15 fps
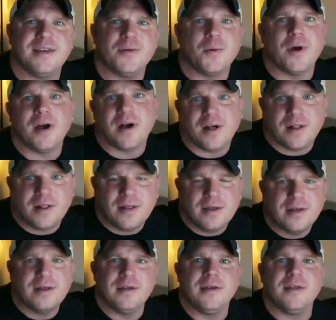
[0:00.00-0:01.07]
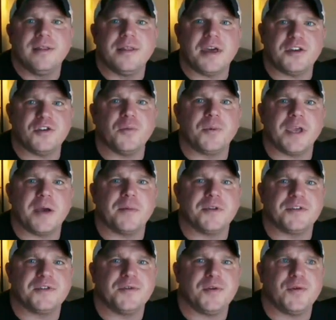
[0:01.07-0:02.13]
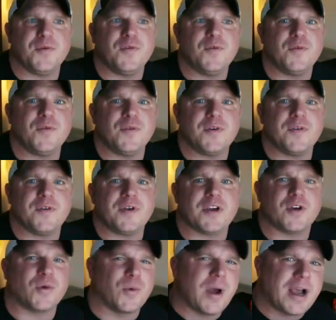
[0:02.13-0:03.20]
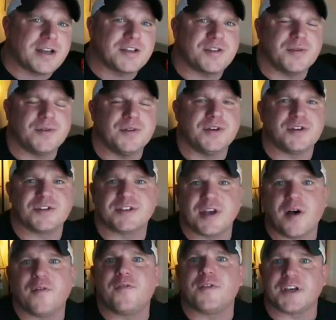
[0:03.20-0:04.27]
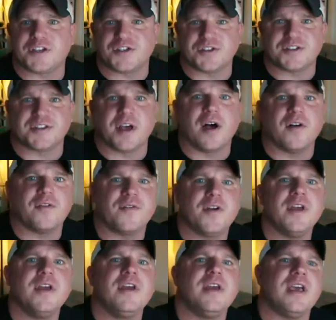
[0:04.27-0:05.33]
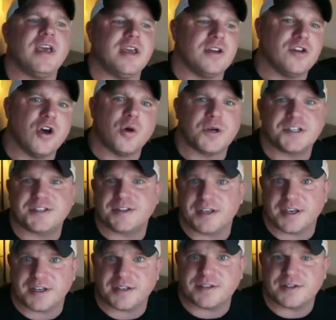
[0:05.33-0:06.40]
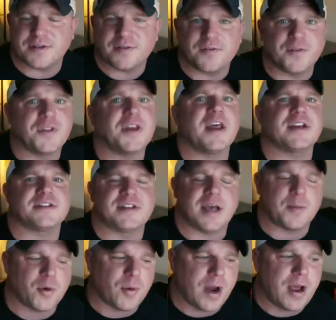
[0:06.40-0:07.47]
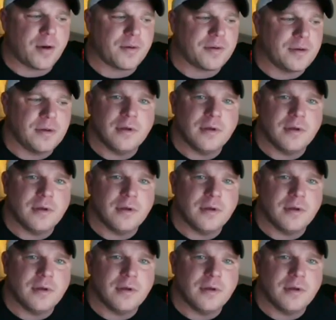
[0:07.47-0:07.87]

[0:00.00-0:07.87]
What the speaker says: well, then you'll be able to correct yourself, fix yourself, and notice things for the next time around.